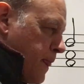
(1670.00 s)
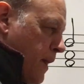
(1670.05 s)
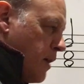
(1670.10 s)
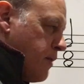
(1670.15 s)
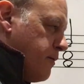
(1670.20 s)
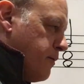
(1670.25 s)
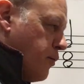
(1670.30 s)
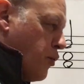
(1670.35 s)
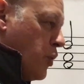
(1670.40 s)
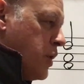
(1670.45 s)

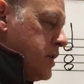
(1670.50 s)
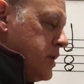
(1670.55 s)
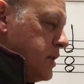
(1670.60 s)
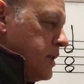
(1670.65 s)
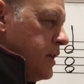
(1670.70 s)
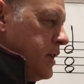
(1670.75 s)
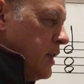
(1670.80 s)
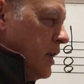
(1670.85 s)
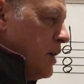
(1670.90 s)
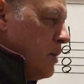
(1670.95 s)
voice
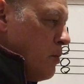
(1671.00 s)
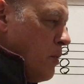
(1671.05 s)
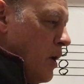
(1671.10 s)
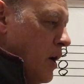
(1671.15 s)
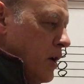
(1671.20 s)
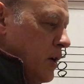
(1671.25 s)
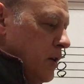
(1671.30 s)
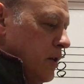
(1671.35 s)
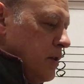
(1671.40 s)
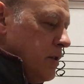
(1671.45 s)
leading
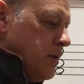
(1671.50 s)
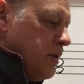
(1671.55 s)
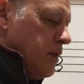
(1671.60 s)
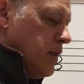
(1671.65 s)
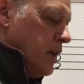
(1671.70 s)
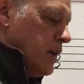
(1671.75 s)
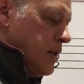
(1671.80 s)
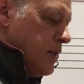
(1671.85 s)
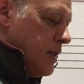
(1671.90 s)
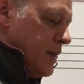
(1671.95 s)
model,
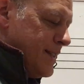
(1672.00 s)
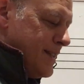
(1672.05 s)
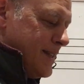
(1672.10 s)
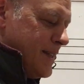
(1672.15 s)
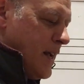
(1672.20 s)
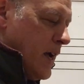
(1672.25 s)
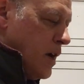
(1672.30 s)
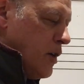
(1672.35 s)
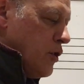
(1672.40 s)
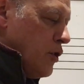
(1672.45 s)
the
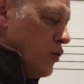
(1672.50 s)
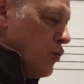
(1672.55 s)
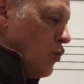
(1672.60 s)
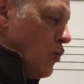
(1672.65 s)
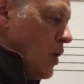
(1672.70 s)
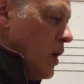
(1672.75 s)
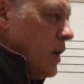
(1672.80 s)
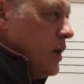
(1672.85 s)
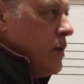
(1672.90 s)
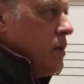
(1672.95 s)
standard
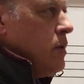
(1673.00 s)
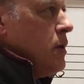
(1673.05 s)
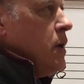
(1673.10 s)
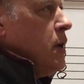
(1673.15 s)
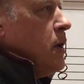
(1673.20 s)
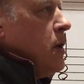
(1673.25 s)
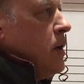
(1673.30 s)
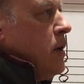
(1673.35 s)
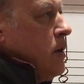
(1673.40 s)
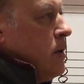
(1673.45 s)
one,
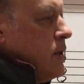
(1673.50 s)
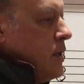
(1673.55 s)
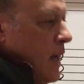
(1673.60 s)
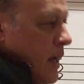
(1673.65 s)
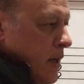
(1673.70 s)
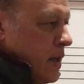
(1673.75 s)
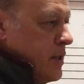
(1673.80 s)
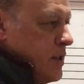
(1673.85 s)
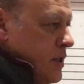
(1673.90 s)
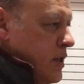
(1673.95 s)

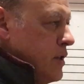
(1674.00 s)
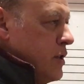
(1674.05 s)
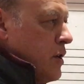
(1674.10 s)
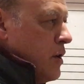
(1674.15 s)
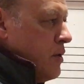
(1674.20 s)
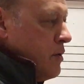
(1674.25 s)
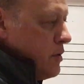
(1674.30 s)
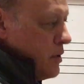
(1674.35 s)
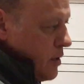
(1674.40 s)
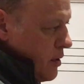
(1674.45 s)
tendency
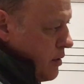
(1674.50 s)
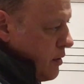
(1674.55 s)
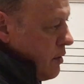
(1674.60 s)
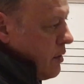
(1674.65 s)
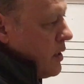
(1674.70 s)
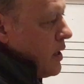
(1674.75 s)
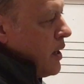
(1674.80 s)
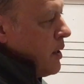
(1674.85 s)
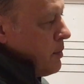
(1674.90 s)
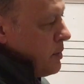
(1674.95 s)
tones,
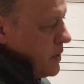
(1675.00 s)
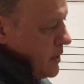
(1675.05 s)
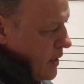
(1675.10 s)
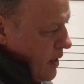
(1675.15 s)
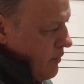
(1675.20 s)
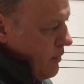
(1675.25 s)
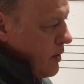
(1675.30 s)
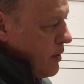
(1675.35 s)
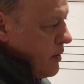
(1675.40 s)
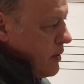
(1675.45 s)
3rd up,
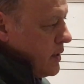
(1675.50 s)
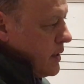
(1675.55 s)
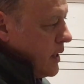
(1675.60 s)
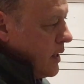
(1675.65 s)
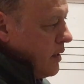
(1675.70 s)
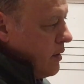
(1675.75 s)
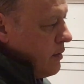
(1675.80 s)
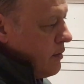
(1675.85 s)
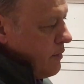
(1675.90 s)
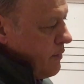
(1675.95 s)
7th
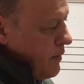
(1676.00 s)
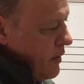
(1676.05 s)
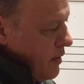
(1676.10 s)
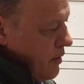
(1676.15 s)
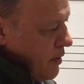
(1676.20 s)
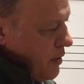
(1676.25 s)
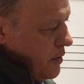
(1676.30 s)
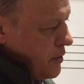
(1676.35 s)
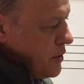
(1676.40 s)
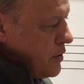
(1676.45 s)
down, 5th
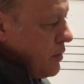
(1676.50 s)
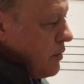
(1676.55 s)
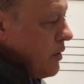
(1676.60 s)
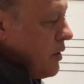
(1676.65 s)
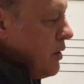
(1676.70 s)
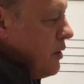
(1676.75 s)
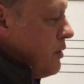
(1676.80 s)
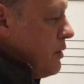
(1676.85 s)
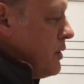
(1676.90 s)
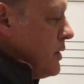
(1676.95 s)
also
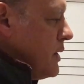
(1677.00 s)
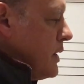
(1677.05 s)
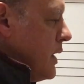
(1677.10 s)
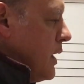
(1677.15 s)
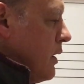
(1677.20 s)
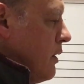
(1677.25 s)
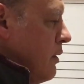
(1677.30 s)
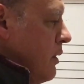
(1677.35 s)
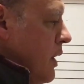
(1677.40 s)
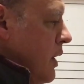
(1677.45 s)
goes
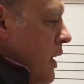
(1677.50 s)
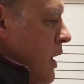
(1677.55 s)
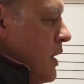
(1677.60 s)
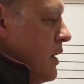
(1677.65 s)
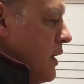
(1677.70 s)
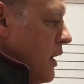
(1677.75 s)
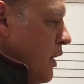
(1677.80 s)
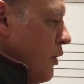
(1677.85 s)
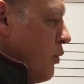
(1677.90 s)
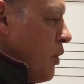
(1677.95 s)
down,
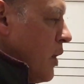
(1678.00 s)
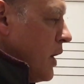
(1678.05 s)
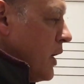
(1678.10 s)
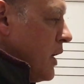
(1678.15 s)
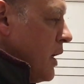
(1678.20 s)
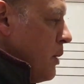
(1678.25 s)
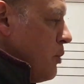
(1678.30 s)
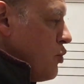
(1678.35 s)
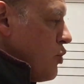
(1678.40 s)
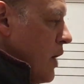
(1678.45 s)
that I want to
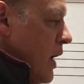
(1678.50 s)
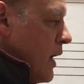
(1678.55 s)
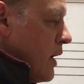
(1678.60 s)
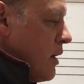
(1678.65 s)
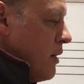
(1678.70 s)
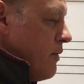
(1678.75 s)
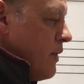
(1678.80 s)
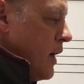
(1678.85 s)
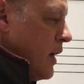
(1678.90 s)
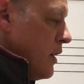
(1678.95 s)
keep track
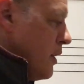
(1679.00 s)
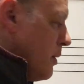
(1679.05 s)
of, and the